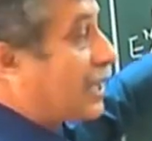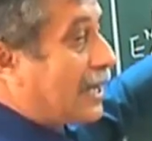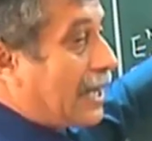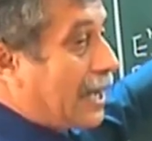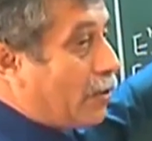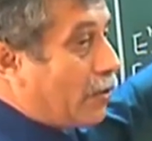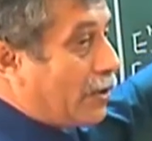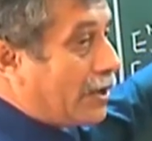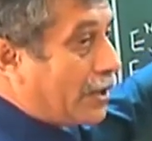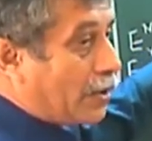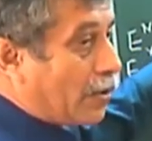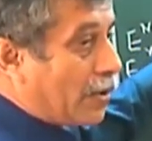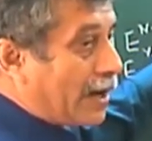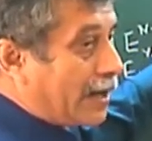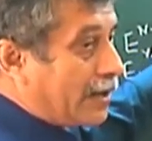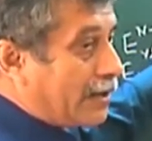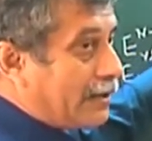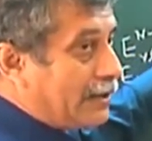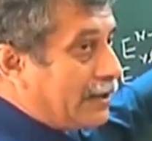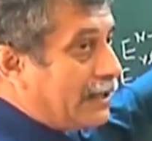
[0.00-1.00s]
than I would
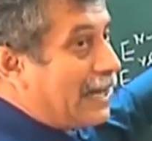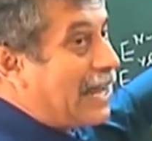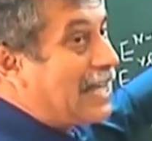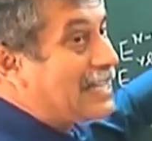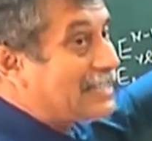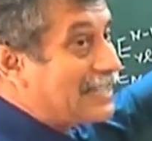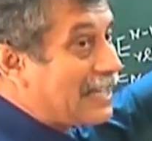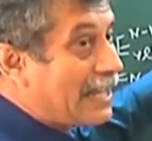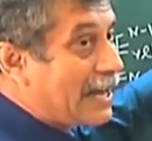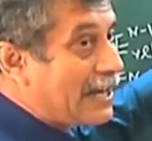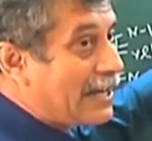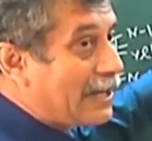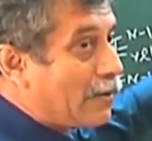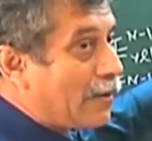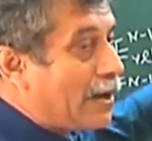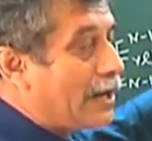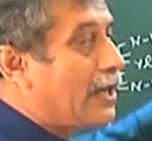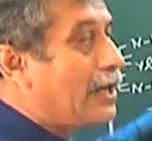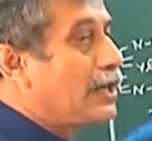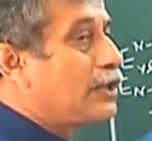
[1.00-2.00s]
require, less than I
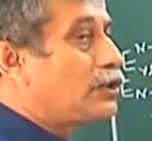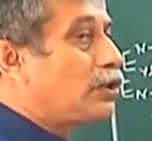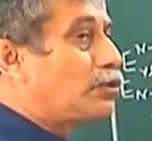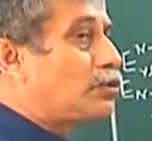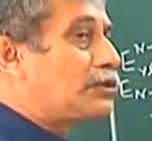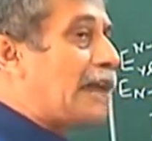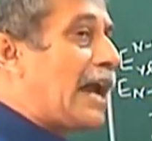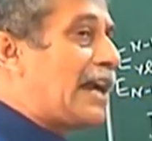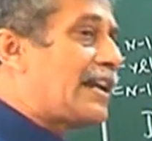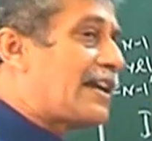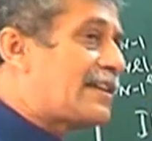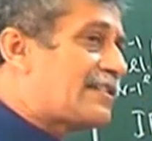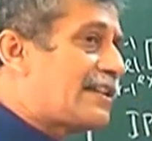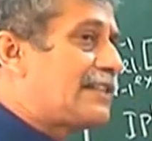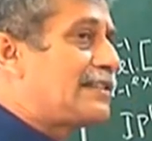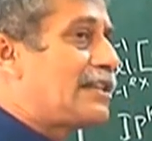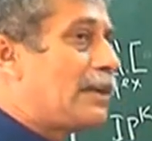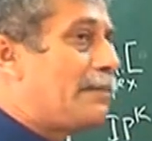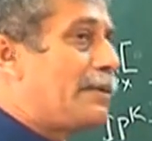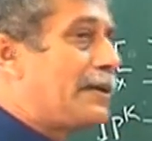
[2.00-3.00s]
require. So, to that
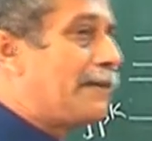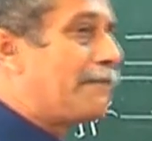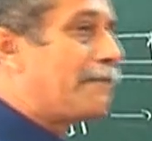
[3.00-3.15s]
extent, there will be